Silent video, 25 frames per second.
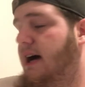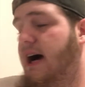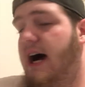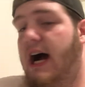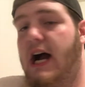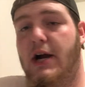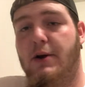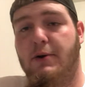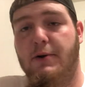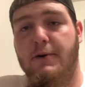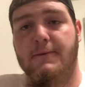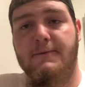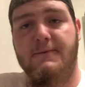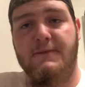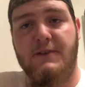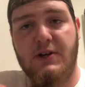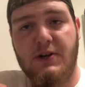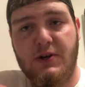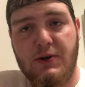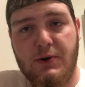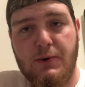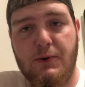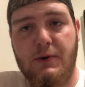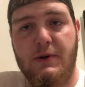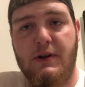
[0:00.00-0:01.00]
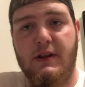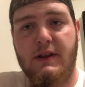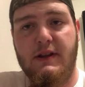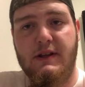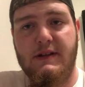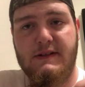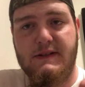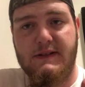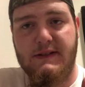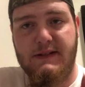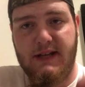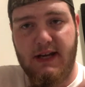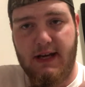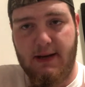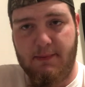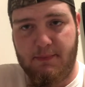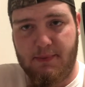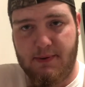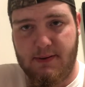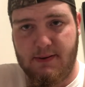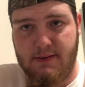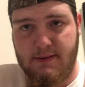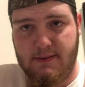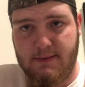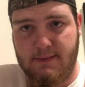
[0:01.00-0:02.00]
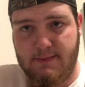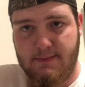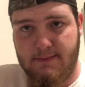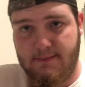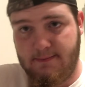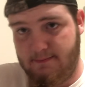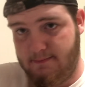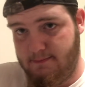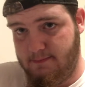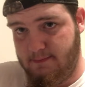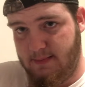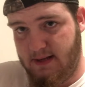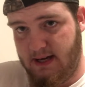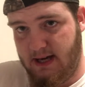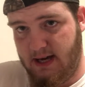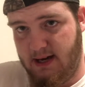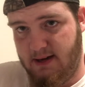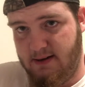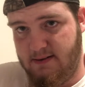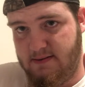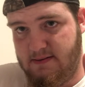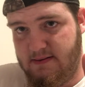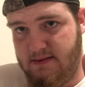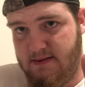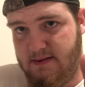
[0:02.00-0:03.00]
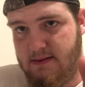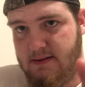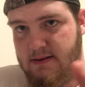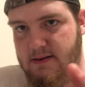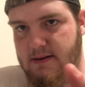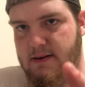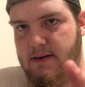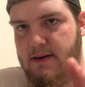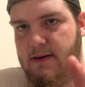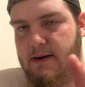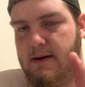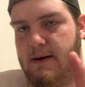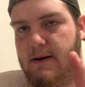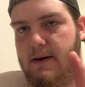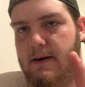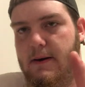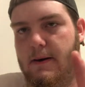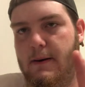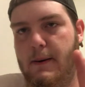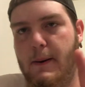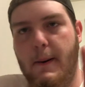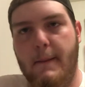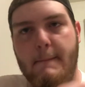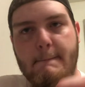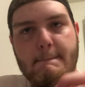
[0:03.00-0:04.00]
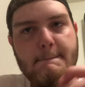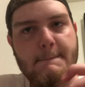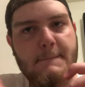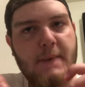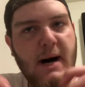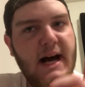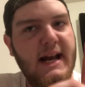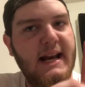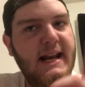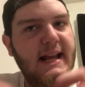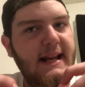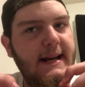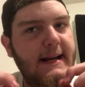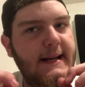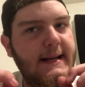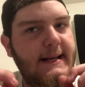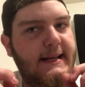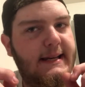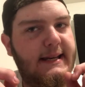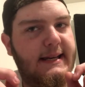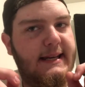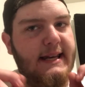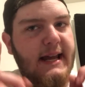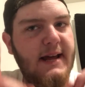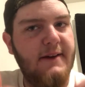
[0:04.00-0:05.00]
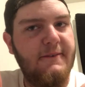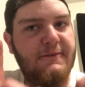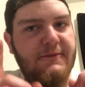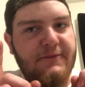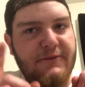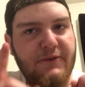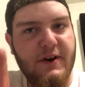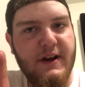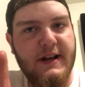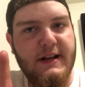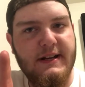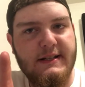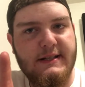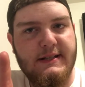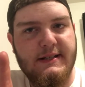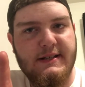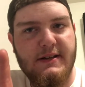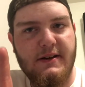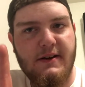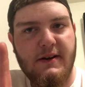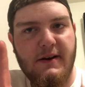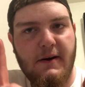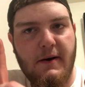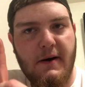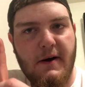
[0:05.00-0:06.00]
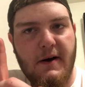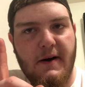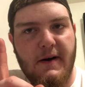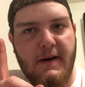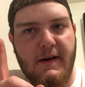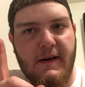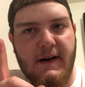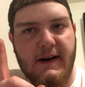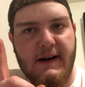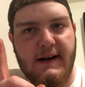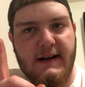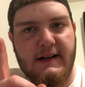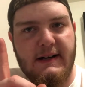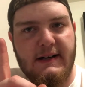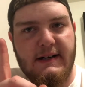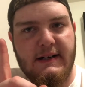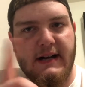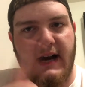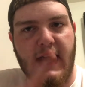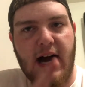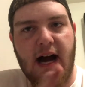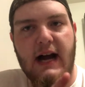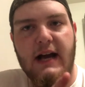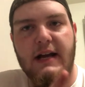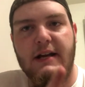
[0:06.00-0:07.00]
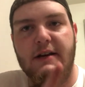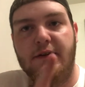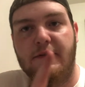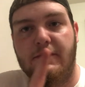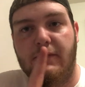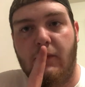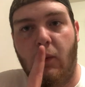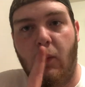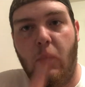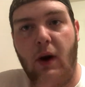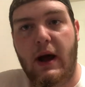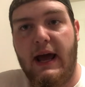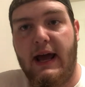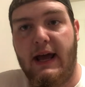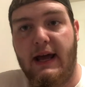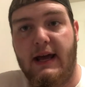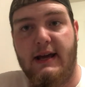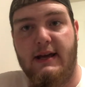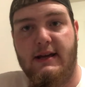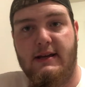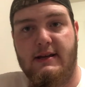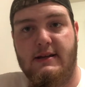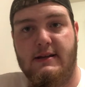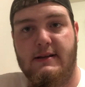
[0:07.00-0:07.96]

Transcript: I reviewed this dip, okay, but in a different kind of way.